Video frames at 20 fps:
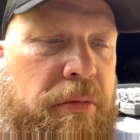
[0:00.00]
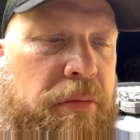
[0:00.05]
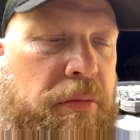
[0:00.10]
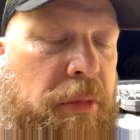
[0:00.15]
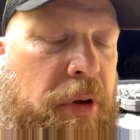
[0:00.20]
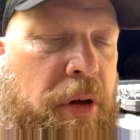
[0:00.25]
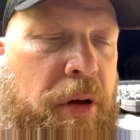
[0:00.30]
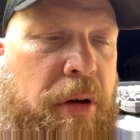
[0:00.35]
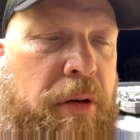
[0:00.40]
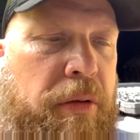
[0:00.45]

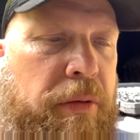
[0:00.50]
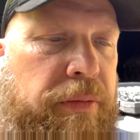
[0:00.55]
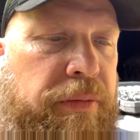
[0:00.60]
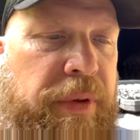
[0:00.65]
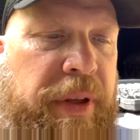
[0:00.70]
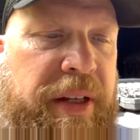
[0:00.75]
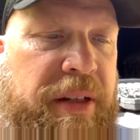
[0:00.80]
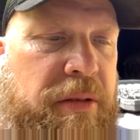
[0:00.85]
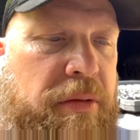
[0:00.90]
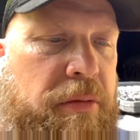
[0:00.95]
of
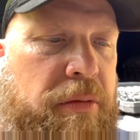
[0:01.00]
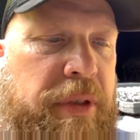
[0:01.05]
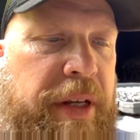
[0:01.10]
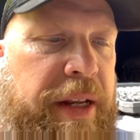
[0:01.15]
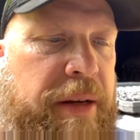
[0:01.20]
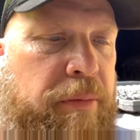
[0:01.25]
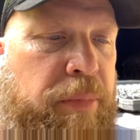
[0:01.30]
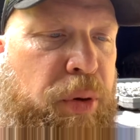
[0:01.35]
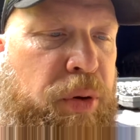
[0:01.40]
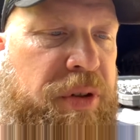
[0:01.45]

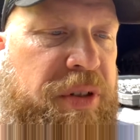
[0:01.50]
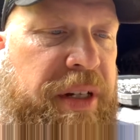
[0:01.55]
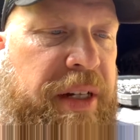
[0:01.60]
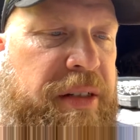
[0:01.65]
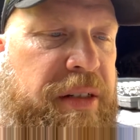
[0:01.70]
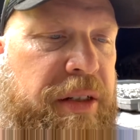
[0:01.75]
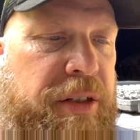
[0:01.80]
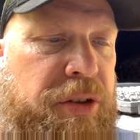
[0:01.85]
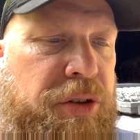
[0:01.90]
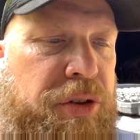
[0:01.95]

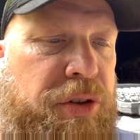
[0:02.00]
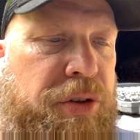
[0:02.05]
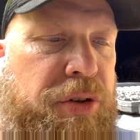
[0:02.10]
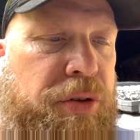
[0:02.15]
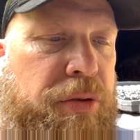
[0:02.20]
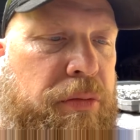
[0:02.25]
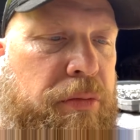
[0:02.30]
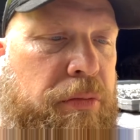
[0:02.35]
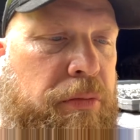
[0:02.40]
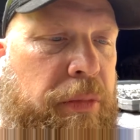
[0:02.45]
10%ish,
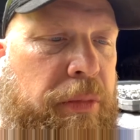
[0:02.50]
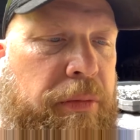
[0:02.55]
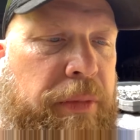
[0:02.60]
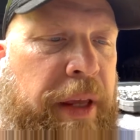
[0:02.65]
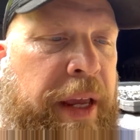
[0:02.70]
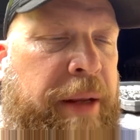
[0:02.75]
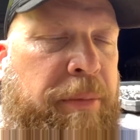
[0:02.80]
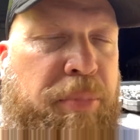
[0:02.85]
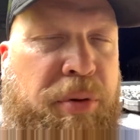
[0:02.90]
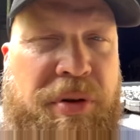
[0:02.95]

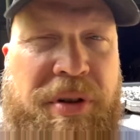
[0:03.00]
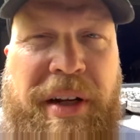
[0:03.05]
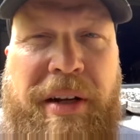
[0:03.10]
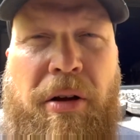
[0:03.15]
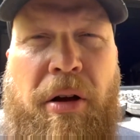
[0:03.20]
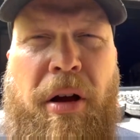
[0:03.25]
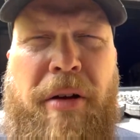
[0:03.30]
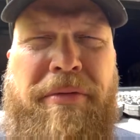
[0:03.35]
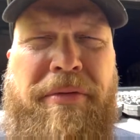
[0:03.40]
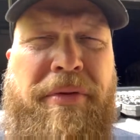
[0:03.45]
8%
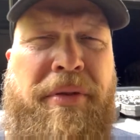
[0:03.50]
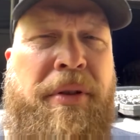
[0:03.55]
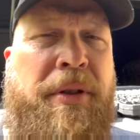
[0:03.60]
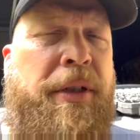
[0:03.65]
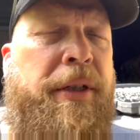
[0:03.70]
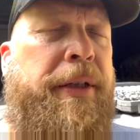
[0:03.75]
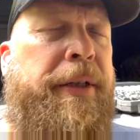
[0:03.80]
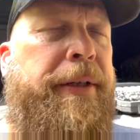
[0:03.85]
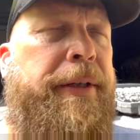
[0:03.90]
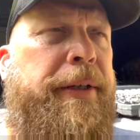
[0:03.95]
off.
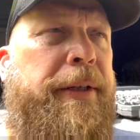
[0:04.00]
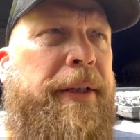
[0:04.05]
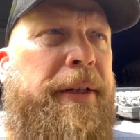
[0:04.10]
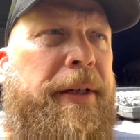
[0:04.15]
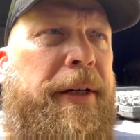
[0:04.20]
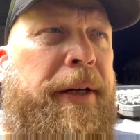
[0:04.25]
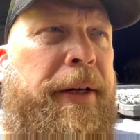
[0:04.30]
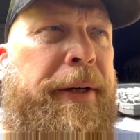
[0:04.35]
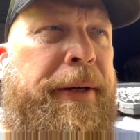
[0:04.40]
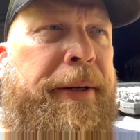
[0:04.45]

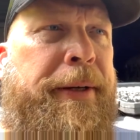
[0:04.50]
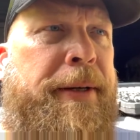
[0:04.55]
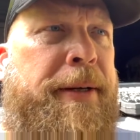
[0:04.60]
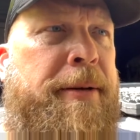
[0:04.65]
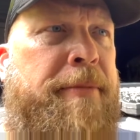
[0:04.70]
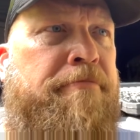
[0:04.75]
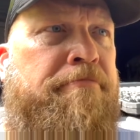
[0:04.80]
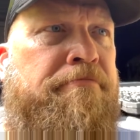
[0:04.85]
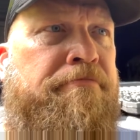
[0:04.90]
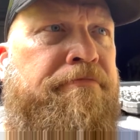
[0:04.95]
I
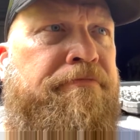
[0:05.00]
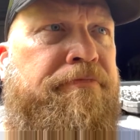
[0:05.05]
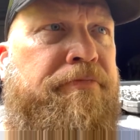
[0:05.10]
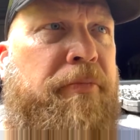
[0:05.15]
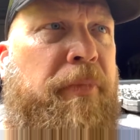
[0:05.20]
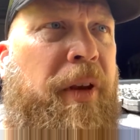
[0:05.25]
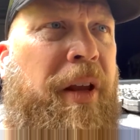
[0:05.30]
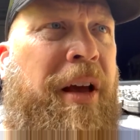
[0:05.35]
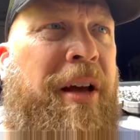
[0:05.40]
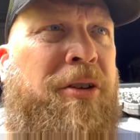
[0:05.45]

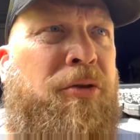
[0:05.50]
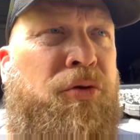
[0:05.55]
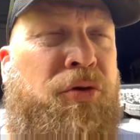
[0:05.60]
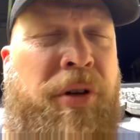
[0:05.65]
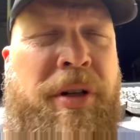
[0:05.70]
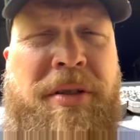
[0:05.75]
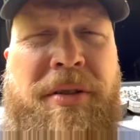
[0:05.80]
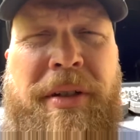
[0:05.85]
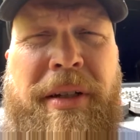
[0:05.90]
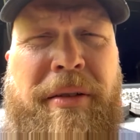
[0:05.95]
don't
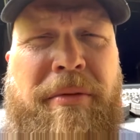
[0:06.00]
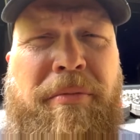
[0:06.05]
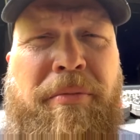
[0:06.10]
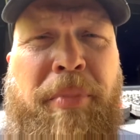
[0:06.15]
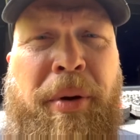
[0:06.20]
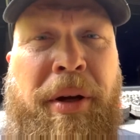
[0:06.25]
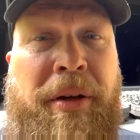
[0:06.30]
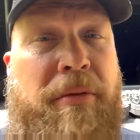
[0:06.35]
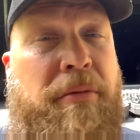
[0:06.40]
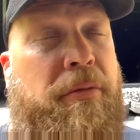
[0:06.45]
trust it,
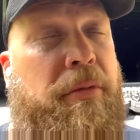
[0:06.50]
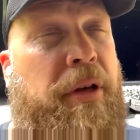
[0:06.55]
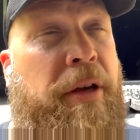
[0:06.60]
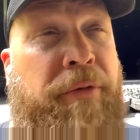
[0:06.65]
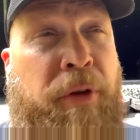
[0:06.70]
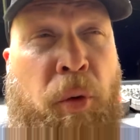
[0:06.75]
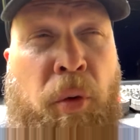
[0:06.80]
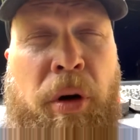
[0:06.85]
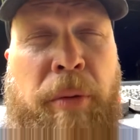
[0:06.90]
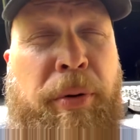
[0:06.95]
but if
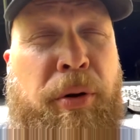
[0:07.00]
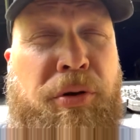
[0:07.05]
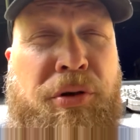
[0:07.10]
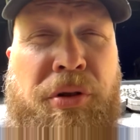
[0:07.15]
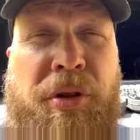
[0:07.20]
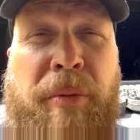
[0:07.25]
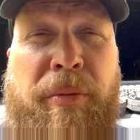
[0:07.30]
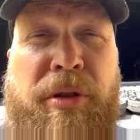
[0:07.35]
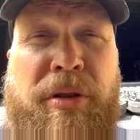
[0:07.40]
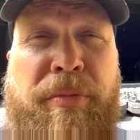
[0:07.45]
you want to post your
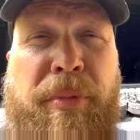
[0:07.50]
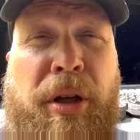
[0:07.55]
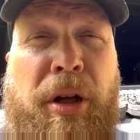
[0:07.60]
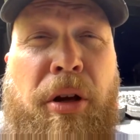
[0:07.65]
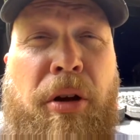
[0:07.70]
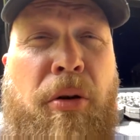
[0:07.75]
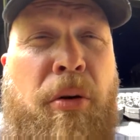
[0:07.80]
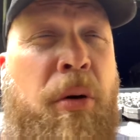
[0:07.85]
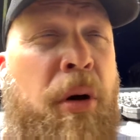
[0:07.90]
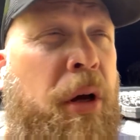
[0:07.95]
numbers
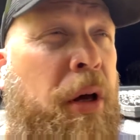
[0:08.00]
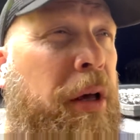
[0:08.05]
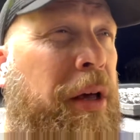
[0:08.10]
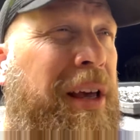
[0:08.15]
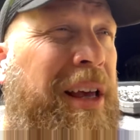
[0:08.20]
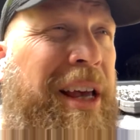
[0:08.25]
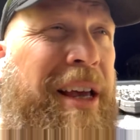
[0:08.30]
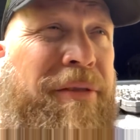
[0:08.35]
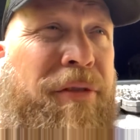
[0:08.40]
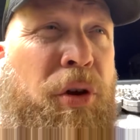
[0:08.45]
below,
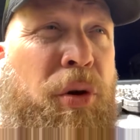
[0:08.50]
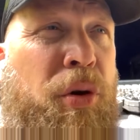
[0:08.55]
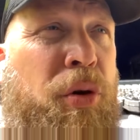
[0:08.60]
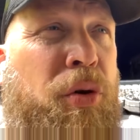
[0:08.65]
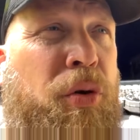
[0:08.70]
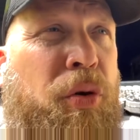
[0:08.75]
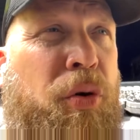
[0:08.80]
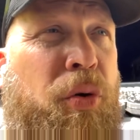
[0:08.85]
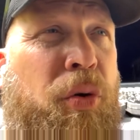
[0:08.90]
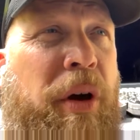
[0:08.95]
if
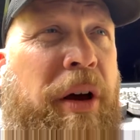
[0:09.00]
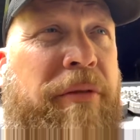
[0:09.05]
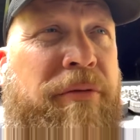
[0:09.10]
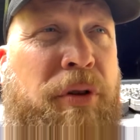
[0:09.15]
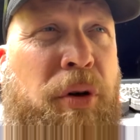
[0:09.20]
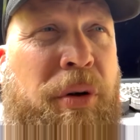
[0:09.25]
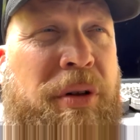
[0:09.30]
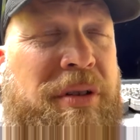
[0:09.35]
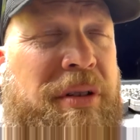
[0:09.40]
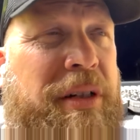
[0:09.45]
you have
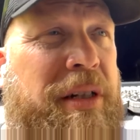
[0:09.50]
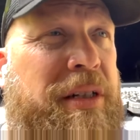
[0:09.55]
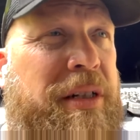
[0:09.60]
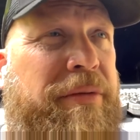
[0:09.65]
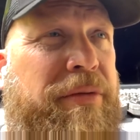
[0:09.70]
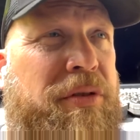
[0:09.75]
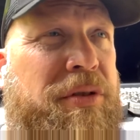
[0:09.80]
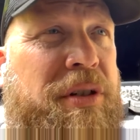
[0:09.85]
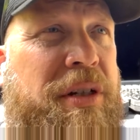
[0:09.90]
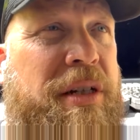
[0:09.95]
noticed any
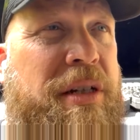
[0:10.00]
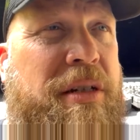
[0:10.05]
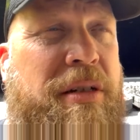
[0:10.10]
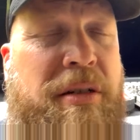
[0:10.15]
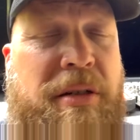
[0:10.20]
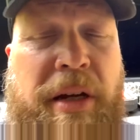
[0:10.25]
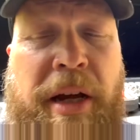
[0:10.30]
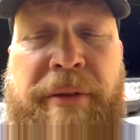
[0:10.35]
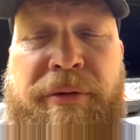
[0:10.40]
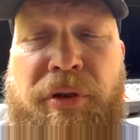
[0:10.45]

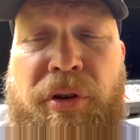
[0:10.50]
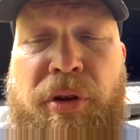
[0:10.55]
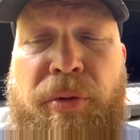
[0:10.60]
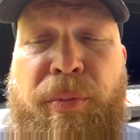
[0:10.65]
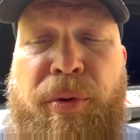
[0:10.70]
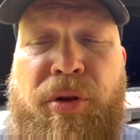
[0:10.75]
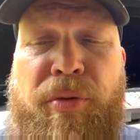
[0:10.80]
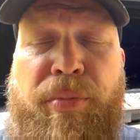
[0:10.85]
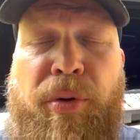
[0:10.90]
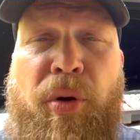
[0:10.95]
differences after you
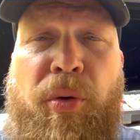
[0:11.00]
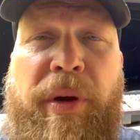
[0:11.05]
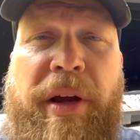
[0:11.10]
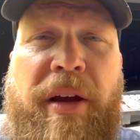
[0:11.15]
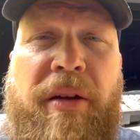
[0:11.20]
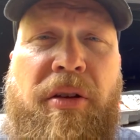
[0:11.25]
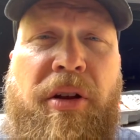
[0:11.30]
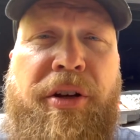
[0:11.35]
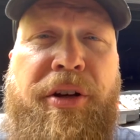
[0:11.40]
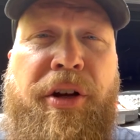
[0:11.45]
put the
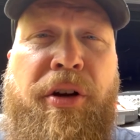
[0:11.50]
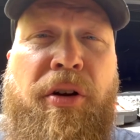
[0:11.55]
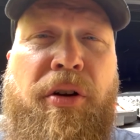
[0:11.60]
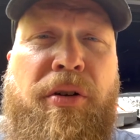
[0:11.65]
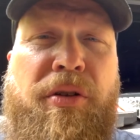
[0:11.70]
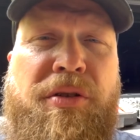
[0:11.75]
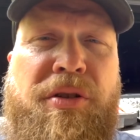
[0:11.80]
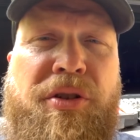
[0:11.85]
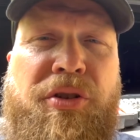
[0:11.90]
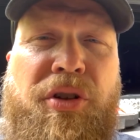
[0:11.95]
ProCal on
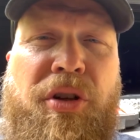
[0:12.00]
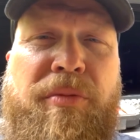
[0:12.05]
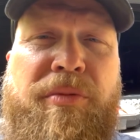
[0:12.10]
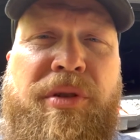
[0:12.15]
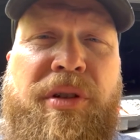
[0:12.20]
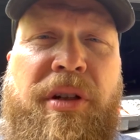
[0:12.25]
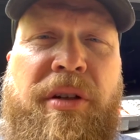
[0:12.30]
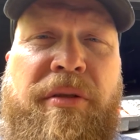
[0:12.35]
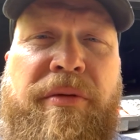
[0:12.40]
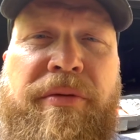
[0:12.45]
yours in
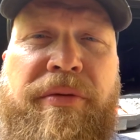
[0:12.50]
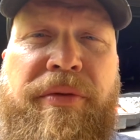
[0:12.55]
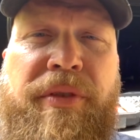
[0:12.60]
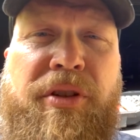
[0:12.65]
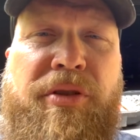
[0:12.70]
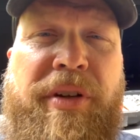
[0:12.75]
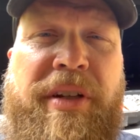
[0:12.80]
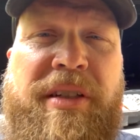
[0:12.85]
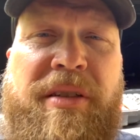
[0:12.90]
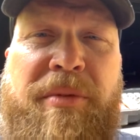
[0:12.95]
terms of the
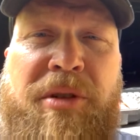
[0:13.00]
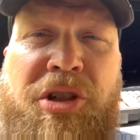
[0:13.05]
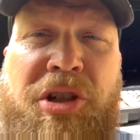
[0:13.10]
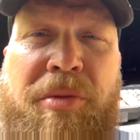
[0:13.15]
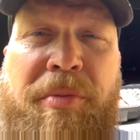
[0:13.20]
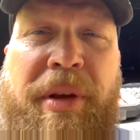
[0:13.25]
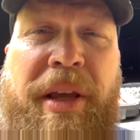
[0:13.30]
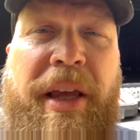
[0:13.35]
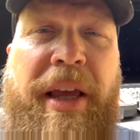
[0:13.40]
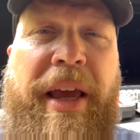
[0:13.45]
transmission
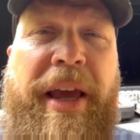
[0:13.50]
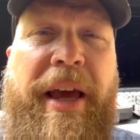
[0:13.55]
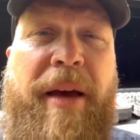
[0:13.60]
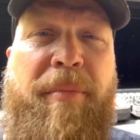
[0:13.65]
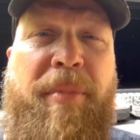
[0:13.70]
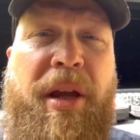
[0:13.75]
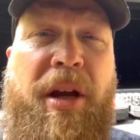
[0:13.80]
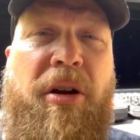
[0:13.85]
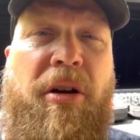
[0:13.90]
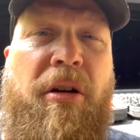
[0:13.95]
being
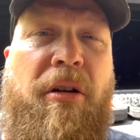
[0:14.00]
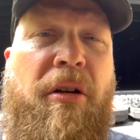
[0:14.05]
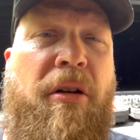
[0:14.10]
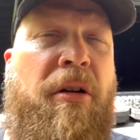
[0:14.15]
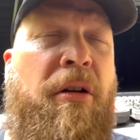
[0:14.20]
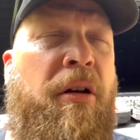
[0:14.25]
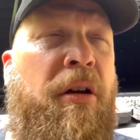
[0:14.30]
happier,